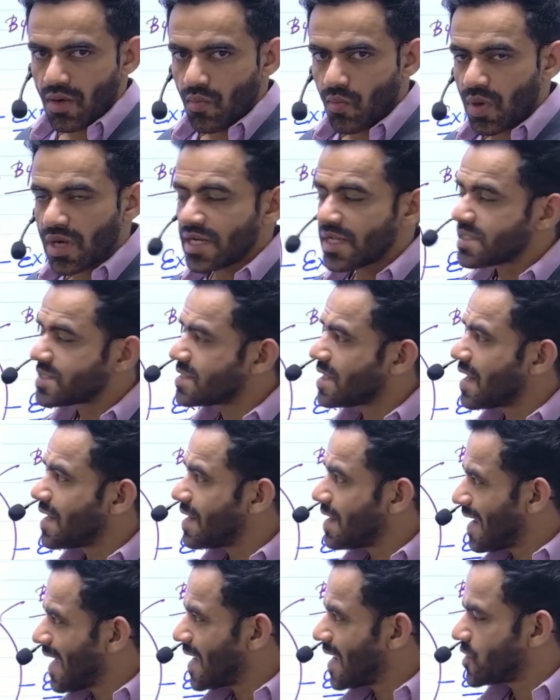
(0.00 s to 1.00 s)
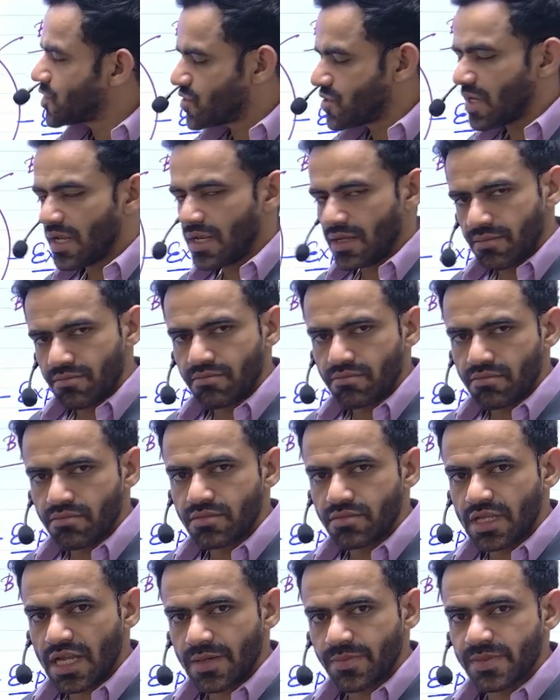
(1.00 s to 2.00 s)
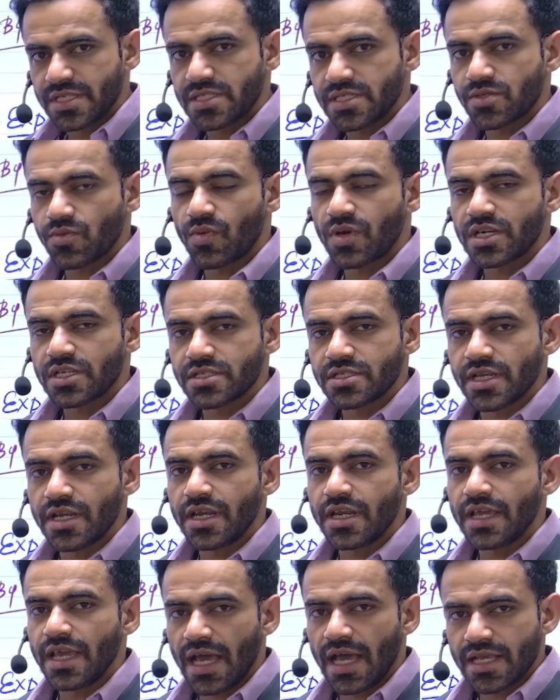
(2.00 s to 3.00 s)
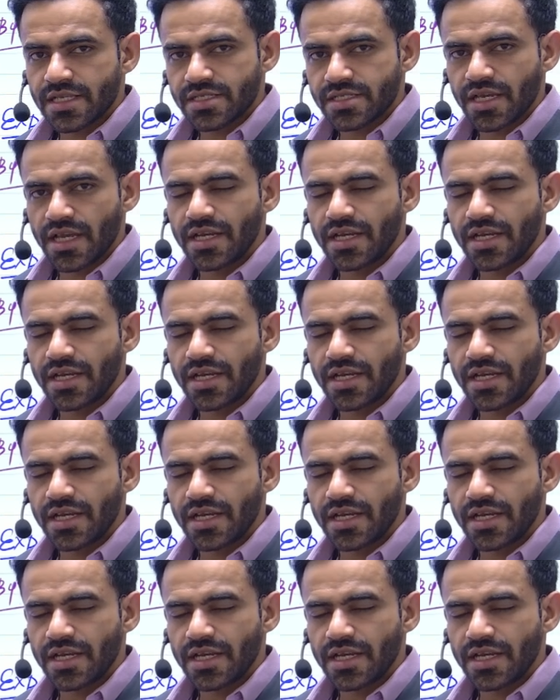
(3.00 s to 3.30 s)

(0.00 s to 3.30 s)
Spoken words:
What is the national? That means what is India's?